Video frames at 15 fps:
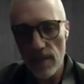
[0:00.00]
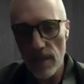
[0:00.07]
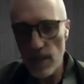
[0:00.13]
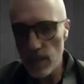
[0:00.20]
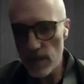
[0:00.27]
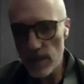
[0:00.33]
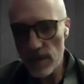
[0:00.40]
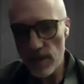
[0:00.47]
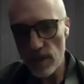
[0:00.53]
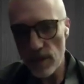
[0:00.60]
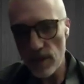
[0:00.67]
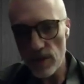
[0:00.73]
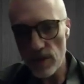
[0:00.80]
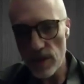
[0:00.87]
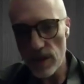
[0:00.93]
My
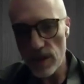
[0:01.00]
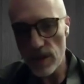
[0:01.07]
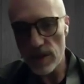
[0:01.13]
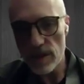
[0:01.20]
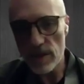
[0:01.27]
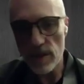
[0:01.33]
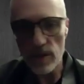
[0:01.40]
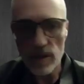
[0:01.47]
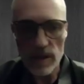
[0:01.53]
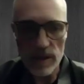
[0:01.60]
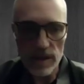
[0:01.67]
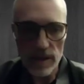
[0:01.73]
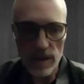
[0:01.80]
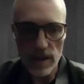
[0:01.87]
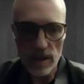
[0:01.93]
personal Lojong
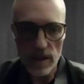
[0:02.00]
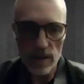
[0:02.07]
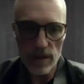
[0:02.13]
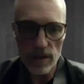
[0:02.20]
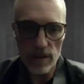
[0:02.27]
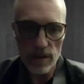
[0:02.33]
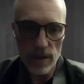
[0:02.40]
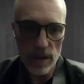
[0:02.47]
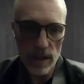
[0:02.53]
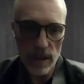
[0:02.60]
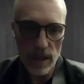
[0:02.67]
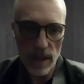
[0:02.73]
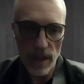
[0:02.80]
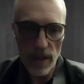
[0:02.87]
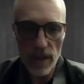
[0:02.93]
slogans include
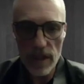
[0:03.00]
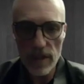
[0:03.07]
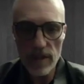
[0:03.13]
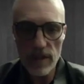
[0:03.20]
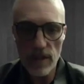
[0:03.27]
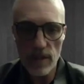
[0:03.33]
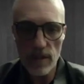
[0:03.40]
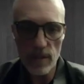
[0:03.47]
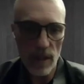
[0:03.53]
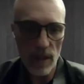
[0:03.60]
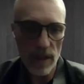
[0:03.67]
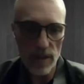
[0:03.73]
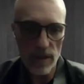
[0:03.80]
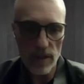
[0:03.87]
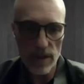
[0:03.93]
things don't
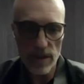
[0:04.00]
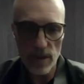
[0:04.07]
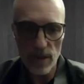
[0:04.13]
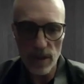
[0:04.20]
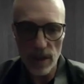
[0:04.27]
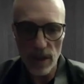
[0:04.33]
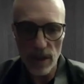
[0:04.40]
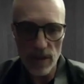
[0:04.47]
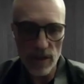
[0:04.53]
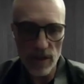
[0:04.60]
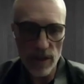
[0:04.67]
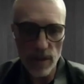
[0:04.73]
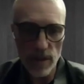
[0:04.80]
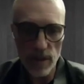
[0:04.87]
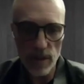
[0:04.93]
bother us, only our
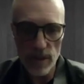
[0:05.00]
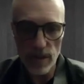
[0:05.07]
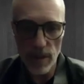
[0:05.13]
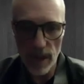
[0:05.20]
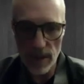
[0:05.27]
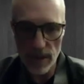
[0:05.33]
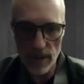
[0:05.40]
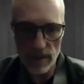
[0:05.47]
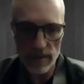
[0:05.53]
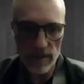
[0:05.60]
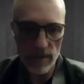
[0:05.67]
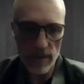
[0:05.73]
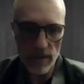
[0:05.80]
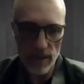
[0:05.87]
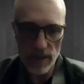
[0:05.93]
judgments about
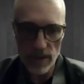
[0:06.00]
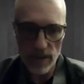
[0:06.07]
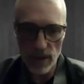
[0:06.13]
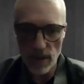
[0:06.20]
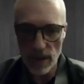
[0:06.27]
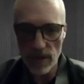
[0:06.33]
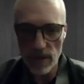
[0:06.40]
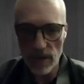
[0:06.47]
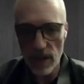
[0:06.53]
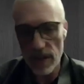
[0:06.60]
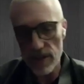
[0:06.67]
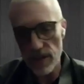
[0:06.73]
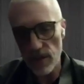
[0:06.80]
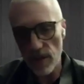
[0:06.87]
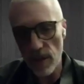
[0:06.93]
them, from the Stoic
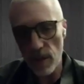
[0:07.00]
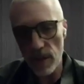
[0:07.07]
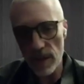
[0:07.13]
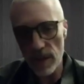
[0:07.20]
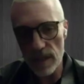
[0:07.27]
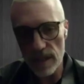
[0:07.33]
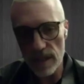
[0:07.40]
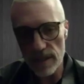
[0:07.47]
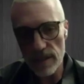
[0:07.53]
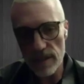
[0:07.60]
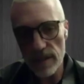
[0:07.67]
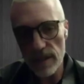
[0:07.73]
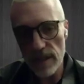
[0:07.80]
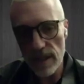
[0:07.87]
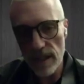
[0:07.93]
philosopher
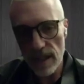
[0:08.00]
Epictetus,